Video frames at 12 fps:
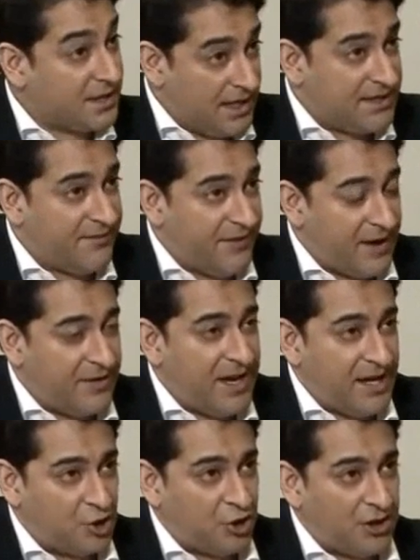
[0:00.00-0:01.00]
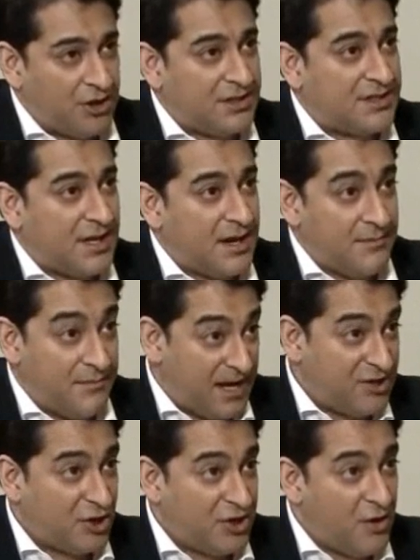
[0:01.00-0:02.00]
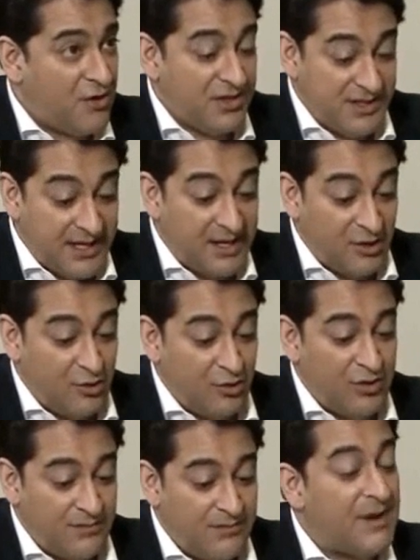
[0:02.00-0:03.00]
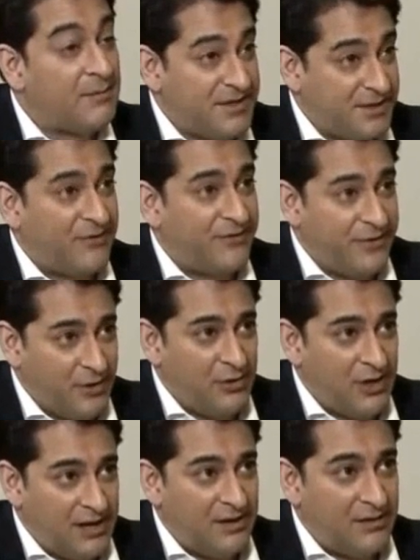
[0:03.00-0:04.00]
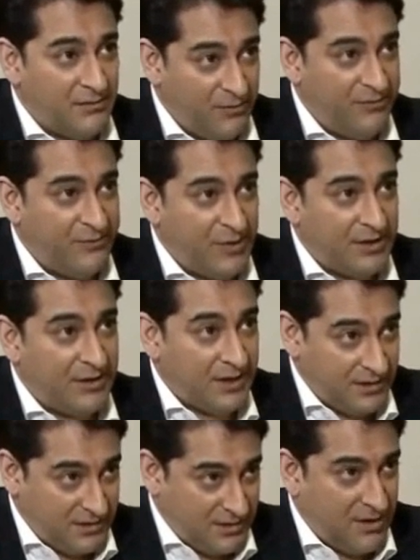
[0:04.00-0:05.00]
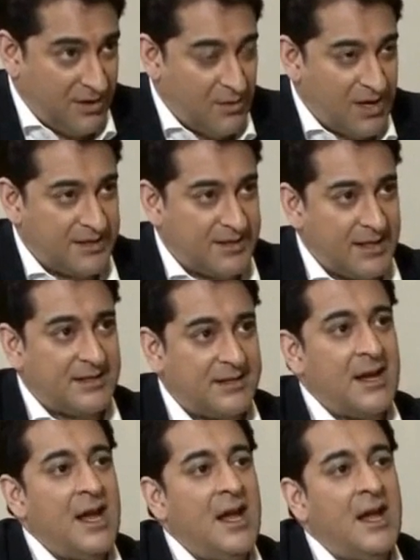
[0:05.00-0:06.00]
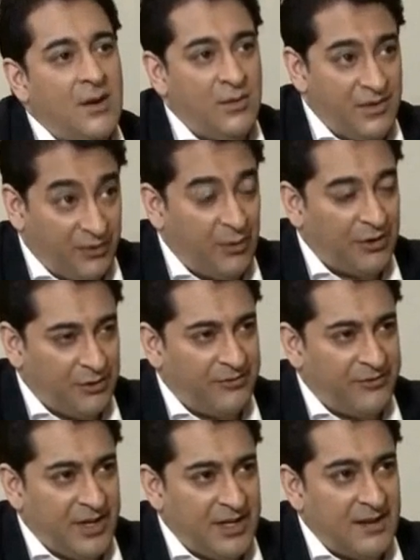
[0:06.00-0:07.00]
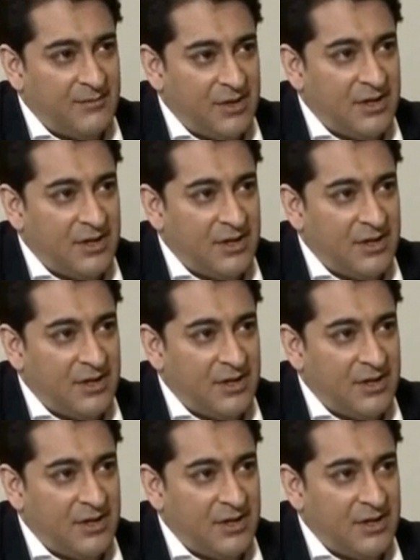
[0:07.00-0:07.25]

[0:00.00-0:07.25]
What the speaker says: Because the Clinton Foundation's major donors include members of the Gulen movement that Erdogan says were responsible for the